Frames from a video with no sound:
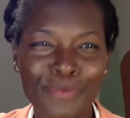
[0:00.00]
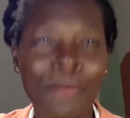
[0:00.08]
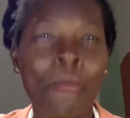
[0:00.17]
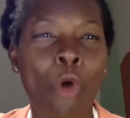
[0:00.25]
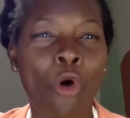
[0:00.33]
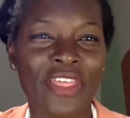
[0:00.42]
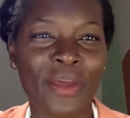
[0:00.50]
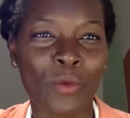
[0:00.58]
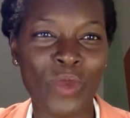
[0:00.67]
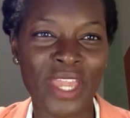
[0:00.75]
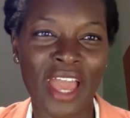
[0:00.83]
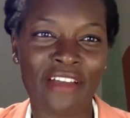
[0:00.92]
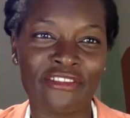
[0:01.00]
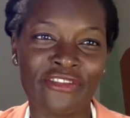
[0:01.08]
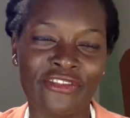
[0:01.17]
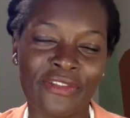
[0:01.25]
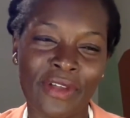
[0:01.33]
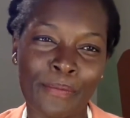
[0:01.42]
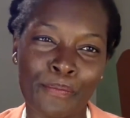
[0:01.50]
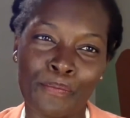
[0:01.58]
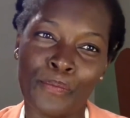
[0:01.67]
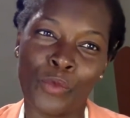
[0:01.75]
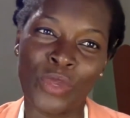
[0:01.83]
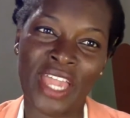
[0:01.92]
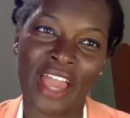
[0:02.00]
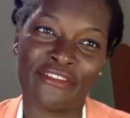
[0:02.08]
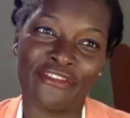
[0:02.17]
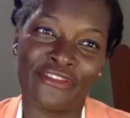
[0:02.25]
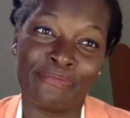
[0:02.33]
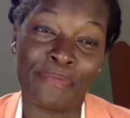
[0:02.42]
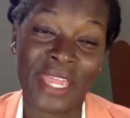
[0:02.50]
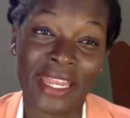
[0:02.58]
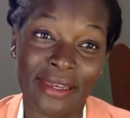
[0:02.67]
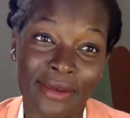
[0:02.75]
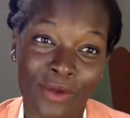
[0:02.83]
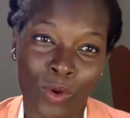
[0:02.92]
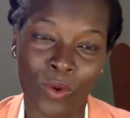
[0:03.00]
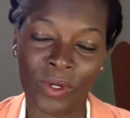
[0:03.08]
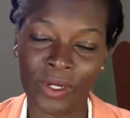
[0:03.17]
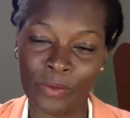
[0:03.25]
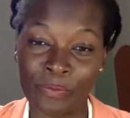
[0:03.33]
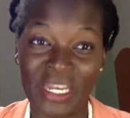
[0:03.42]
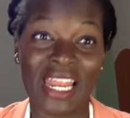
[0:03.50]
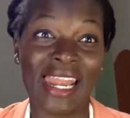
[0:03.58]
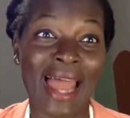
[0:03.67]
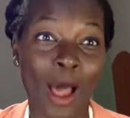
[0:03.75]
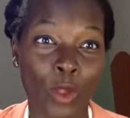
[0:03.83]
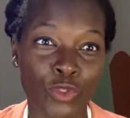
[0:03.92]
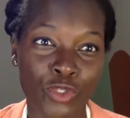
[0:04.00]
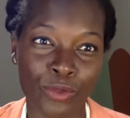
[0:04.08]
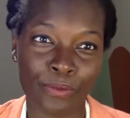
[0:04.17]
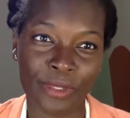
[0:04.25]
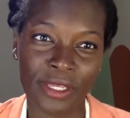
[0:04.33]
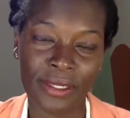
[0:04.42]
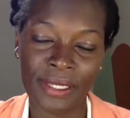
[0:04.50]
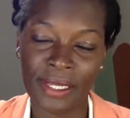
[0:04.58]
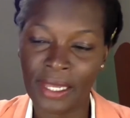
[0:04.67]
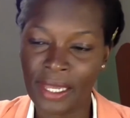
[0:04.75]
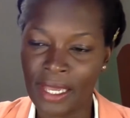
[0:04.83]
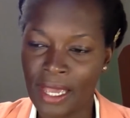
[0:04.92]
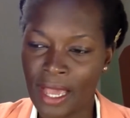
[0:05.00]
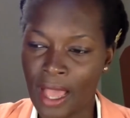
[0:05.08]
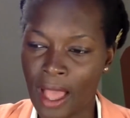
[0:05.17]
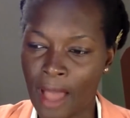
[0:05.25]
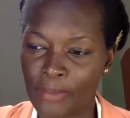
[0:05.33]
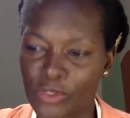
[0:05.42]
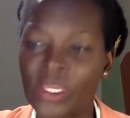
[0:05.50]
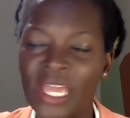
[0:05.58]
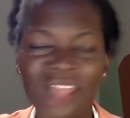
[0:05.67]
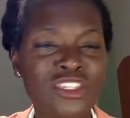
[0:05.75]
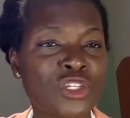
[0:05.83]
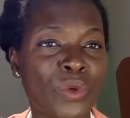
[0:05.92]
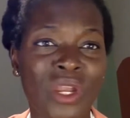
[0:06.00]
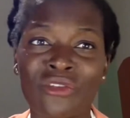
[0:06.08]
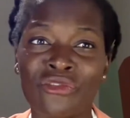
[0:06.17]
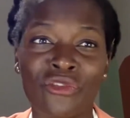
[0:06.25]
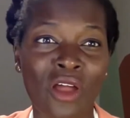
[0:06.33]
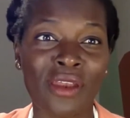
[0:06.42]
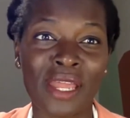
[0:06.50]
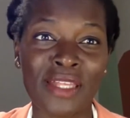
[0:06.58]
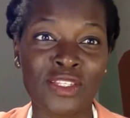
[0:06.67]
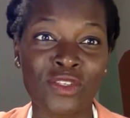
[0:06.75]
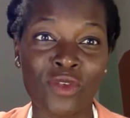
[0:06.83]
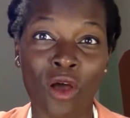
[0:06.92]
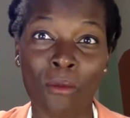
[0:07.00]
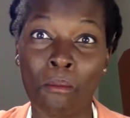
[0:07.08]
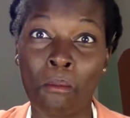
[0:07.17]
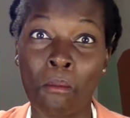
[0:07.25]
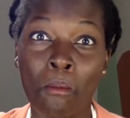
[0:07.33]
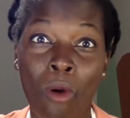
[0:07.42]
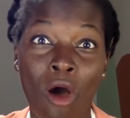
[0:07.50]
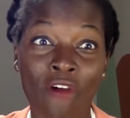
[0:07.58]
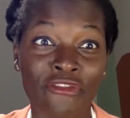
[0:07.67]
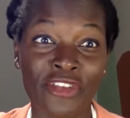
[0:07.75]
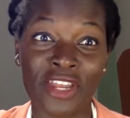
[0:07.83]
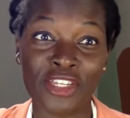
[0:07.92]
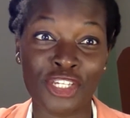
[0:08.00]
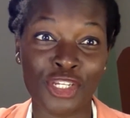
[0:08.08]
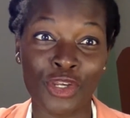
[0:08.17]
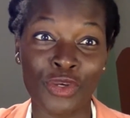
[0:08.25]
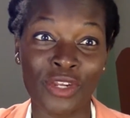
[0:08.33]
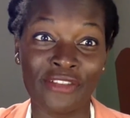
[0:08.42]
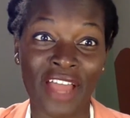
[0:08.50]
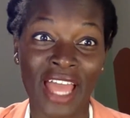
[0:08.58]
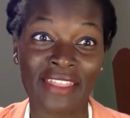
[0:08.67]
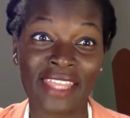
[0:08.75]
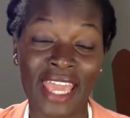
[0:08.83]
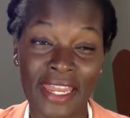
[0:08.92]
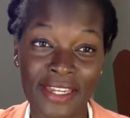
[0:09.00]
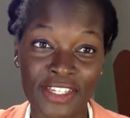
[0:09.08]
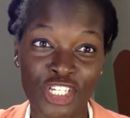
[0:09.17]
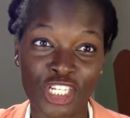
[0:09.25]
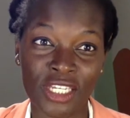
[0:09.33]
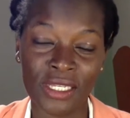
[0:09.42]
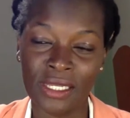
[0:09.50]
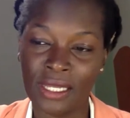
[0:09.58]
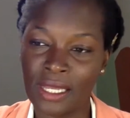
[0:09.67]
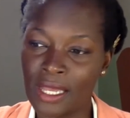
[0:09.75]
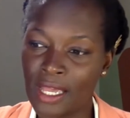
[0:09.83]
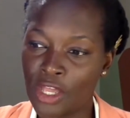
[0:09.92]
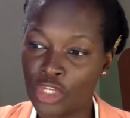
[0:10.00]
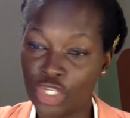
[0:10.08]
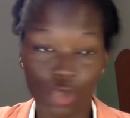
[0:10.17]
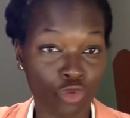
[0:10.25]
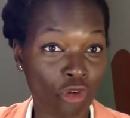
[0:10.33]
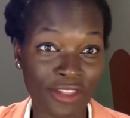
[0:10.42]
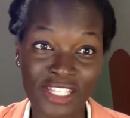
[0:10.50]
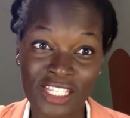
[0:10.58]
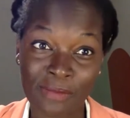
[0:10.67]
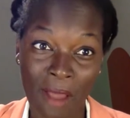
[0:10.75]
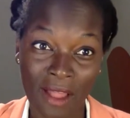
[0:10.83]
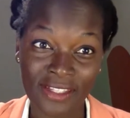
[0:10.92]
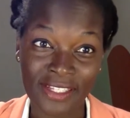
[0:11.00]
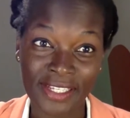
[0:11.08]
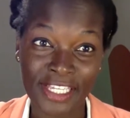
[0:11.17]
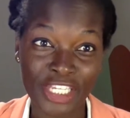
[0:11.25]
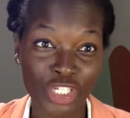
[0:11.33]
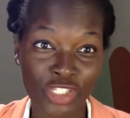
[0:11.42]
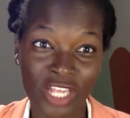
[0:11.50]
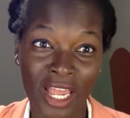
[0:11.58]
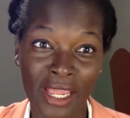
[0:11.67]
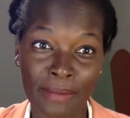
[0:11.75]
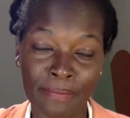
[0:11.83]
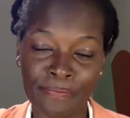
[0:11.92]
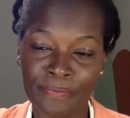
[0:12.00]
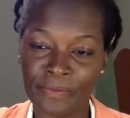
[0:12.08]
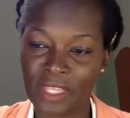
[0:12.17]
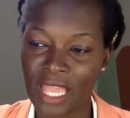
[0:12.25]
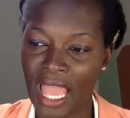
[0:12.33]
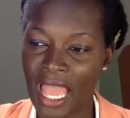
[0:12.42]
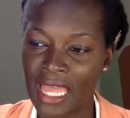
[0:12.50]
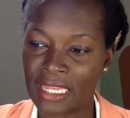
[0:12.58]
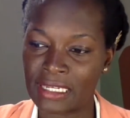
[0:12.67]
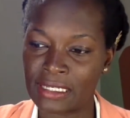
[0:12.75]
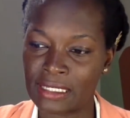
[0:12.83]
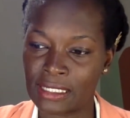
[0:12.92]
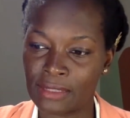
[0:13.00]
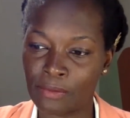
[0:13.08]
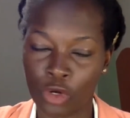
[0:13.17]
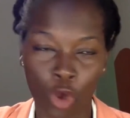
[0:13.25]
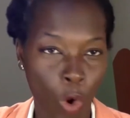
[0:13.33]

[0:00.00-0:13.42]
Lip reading: more than we have been or been allowed to be. So yes, she would have run as often as she could have had the energy, she would run smarter each time, but